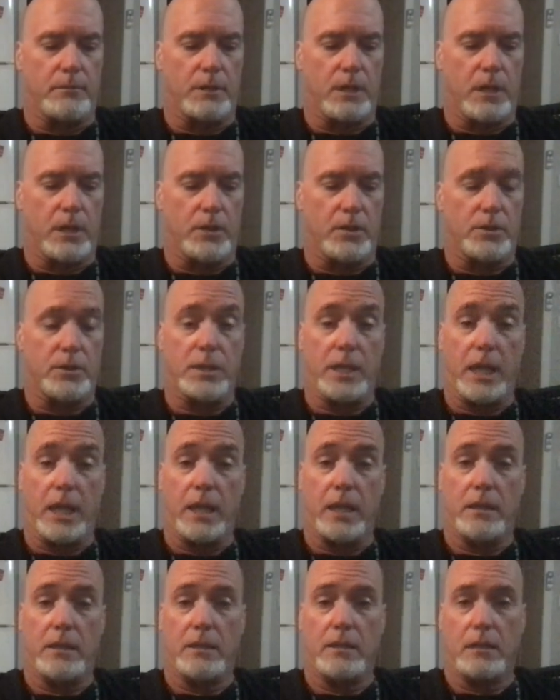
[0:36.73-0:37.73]

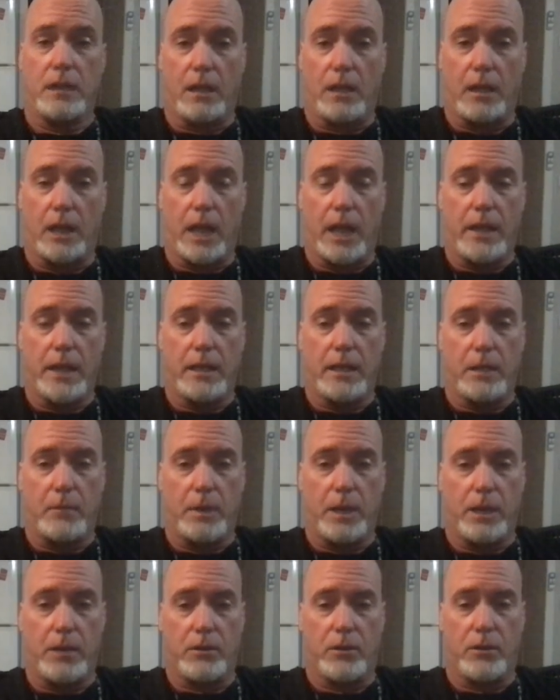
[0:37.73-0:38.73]
understand a lot
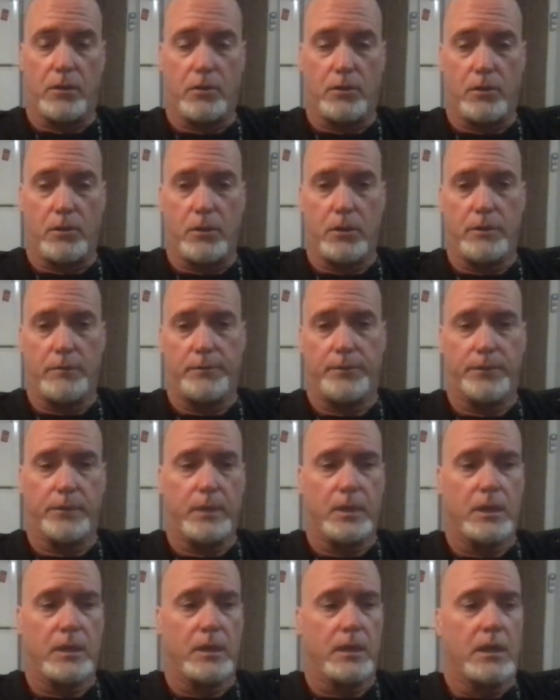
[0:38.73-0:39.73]
about Thor
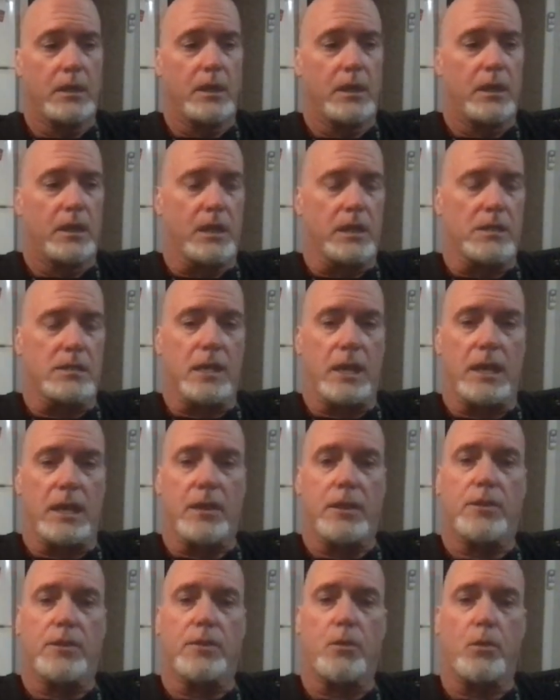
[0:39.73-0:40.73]
is that
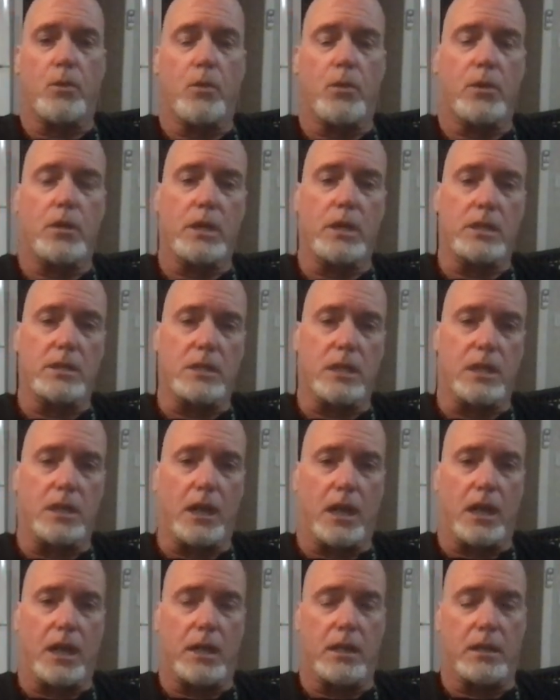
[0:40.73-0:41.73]
Thor is a
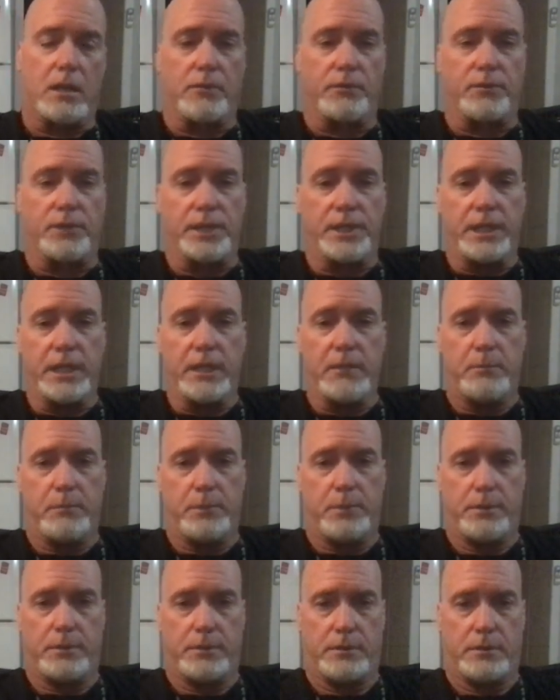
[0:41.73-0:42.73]
god of deep,
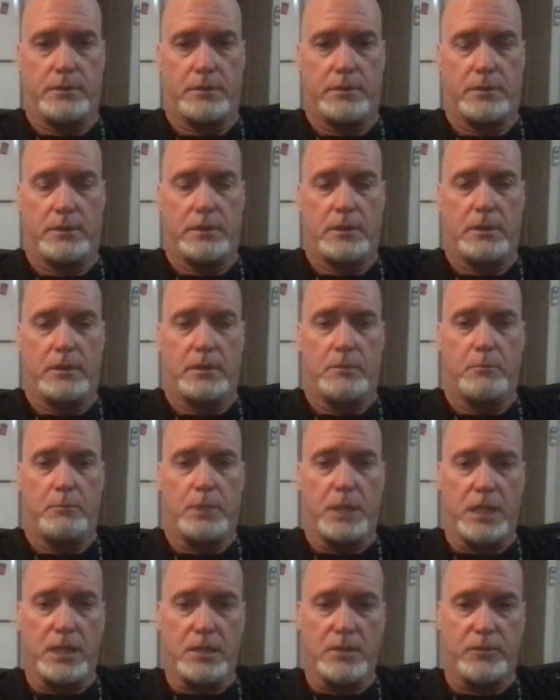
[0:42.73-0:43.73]

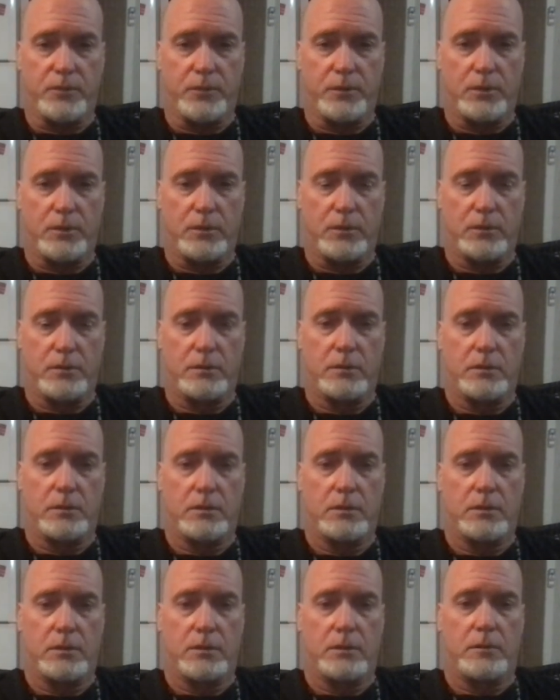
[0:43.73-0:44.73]
peaceful,
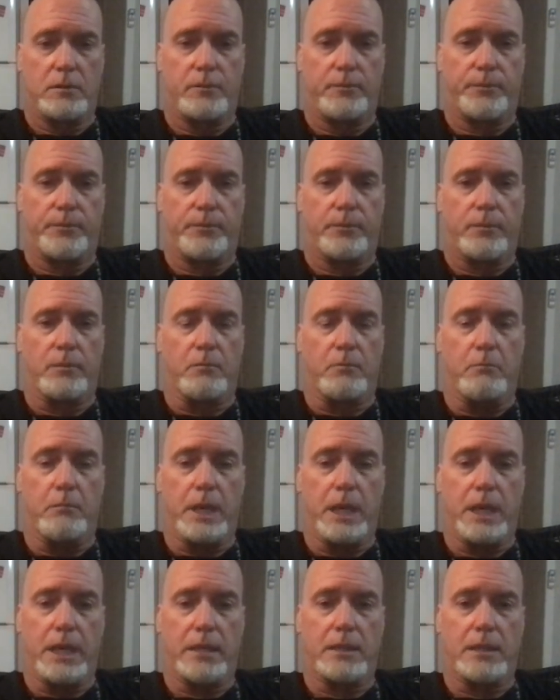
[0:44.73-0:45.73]

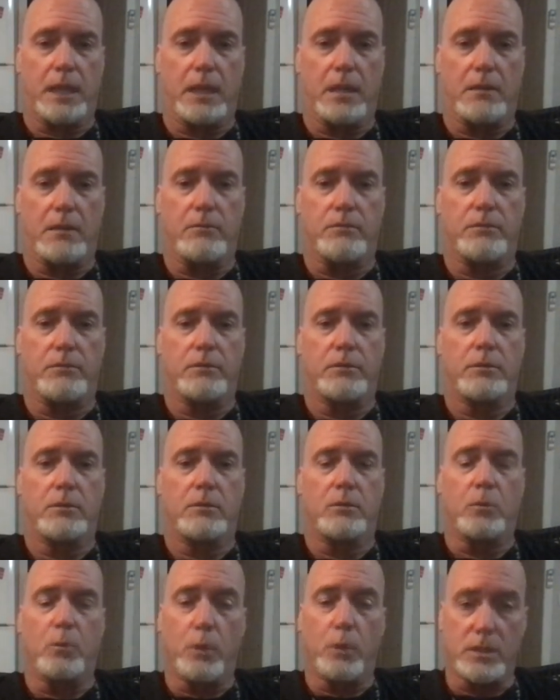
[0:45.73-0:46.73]
meditative
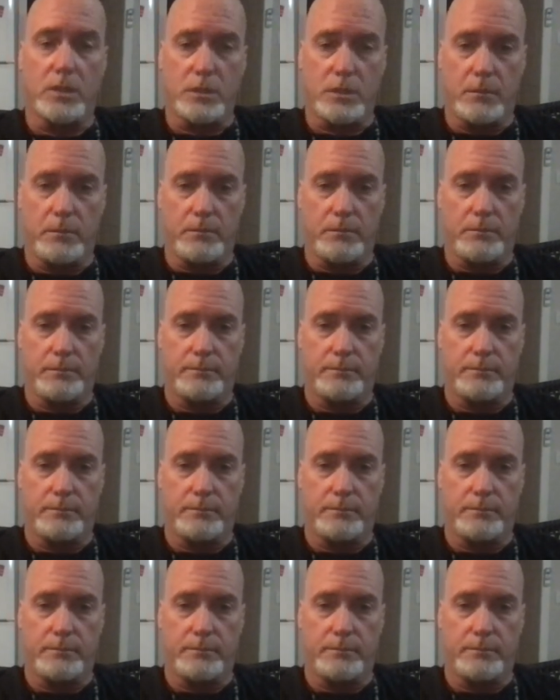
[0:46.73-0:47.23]
wisdom.